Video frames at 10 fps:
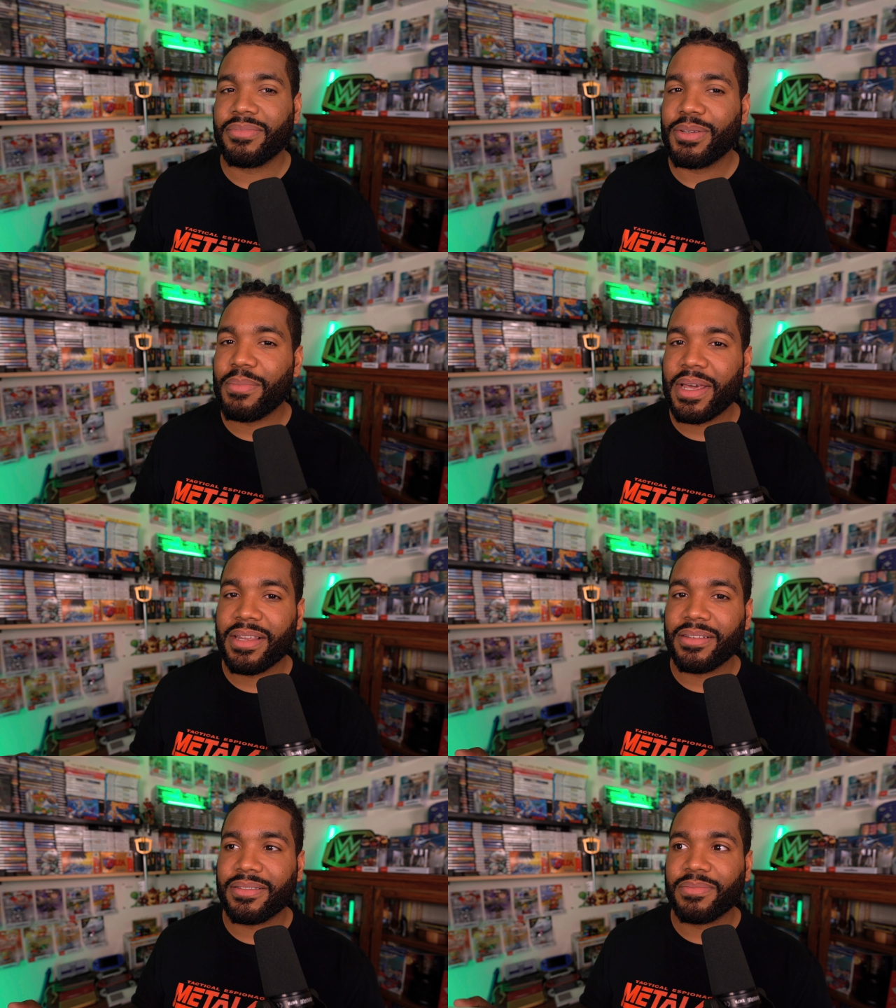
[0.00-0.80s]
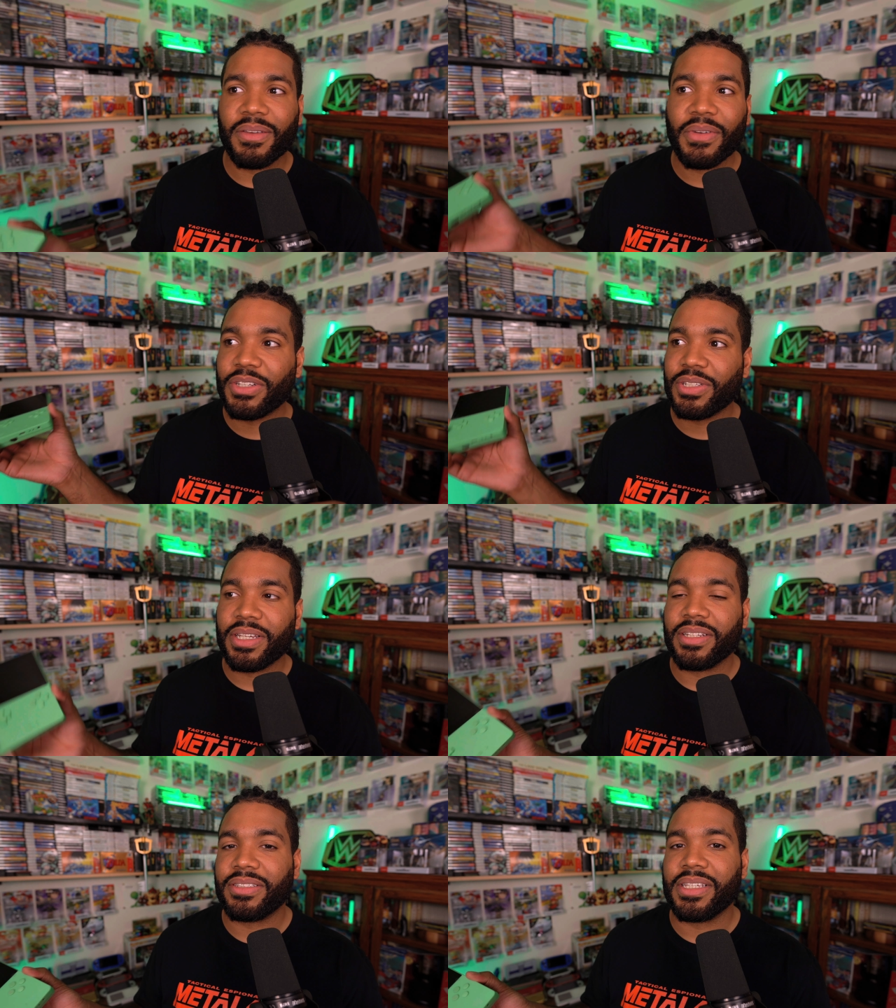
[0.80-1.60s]
somebody's eventually
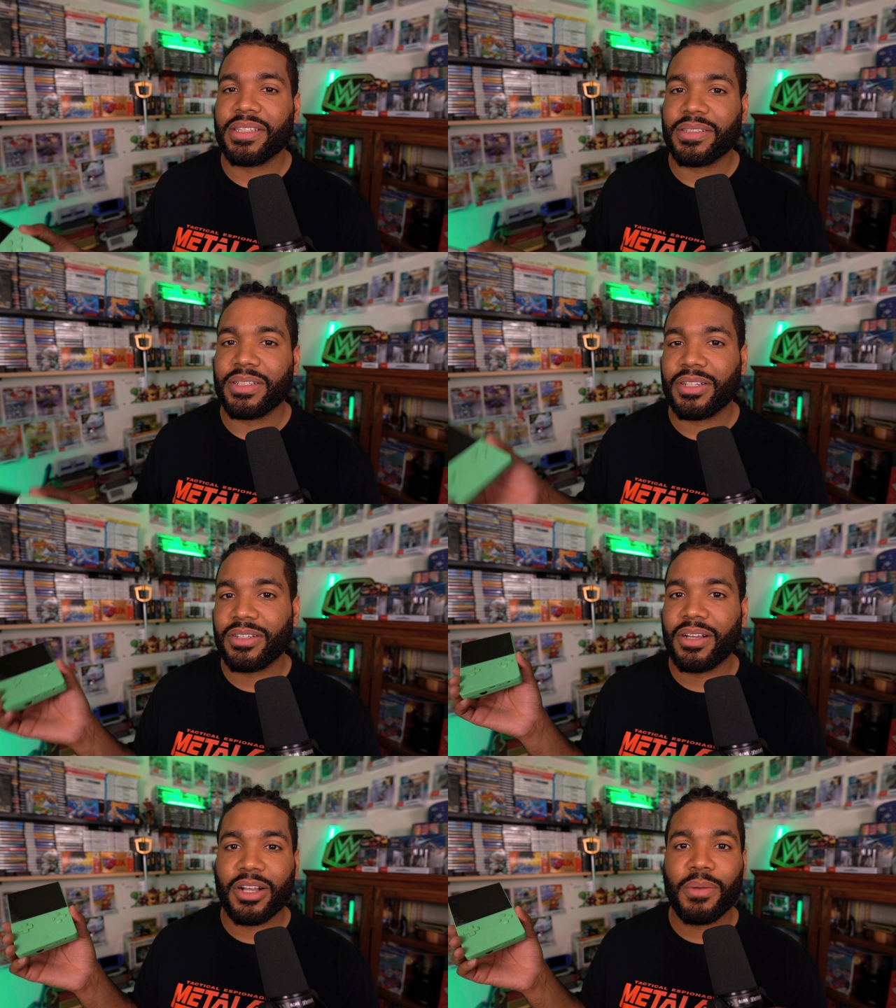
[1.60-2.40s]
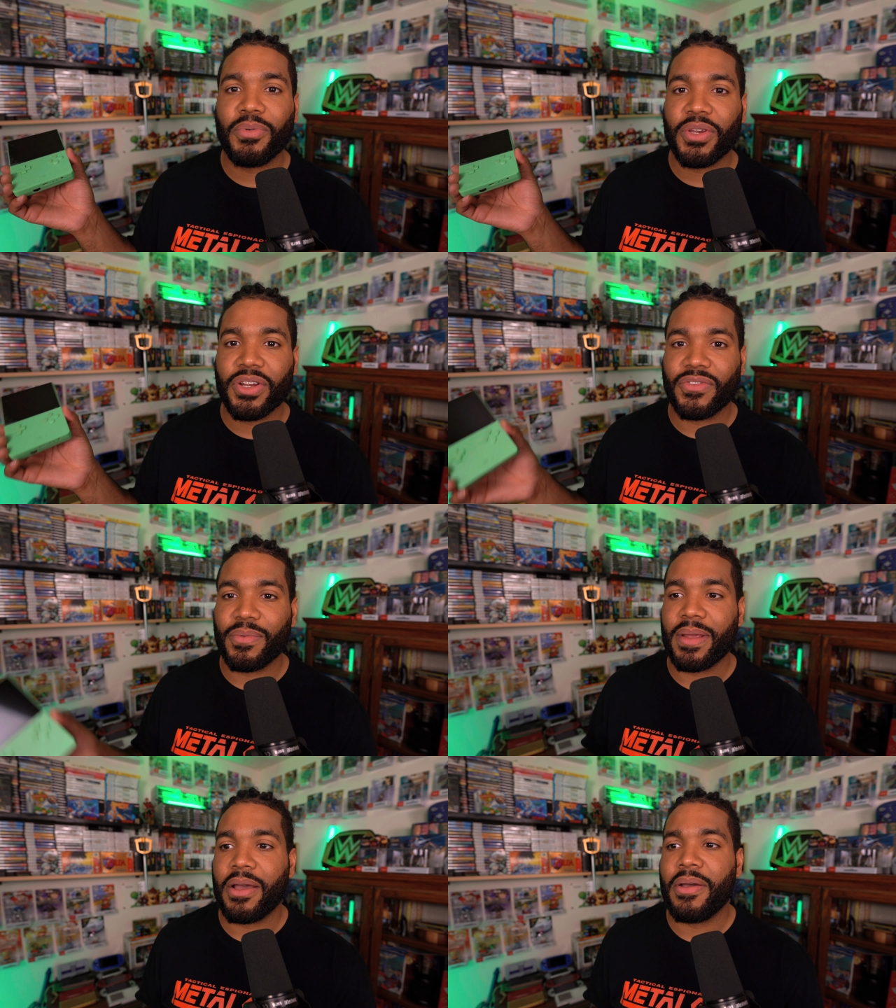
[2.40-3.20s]
going to see this in a, a couple years
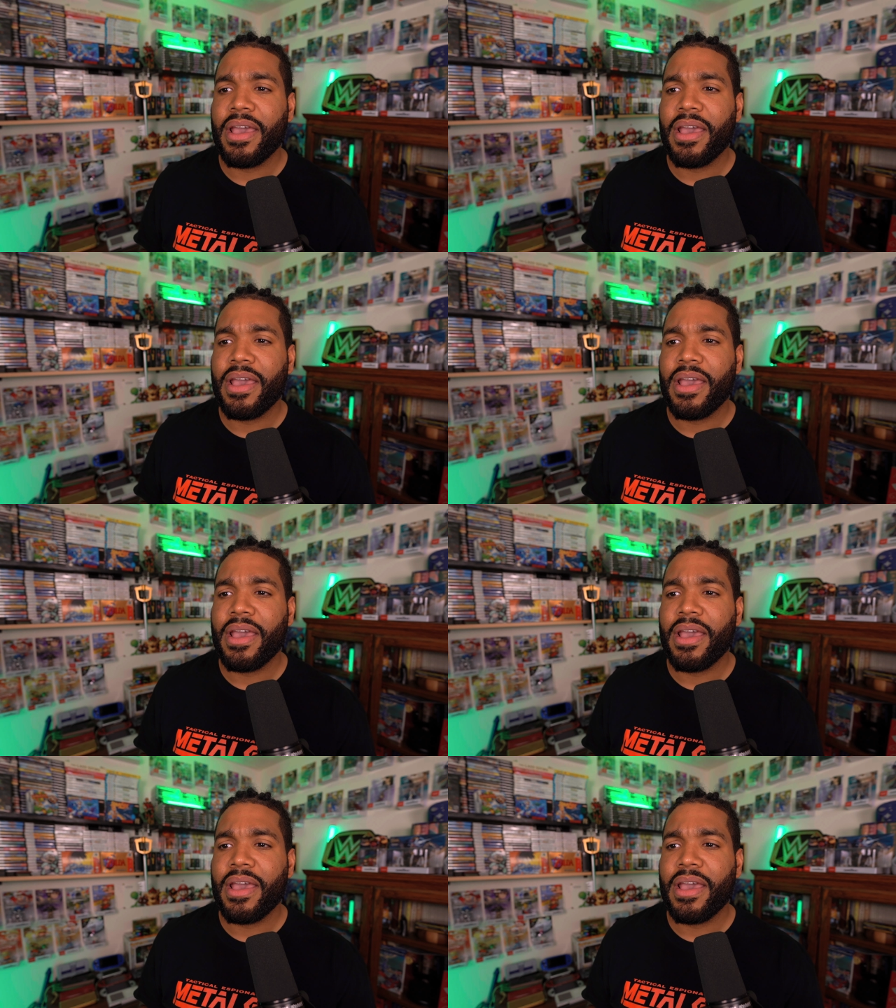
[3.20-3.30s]
from now.